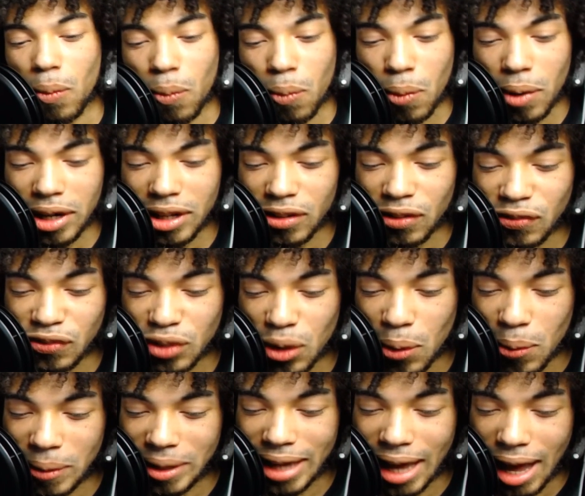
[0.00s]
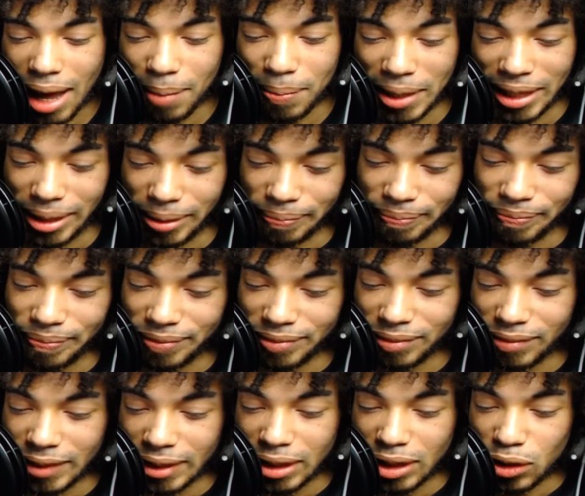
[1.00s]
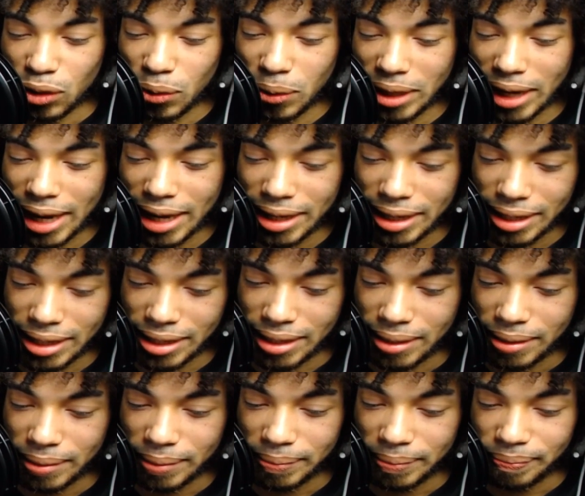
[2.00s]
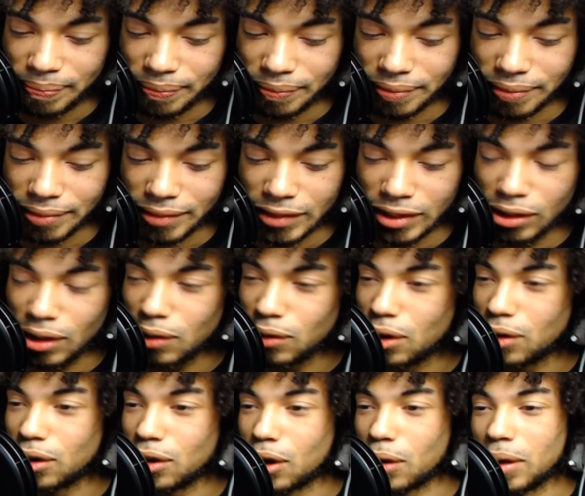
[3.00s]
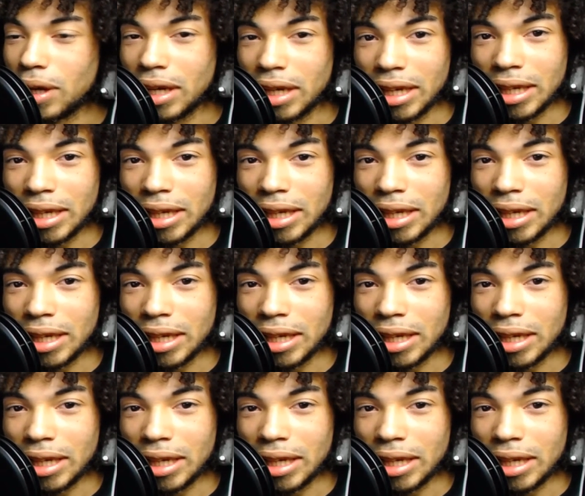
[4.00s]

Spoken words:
what if Togami created, no. He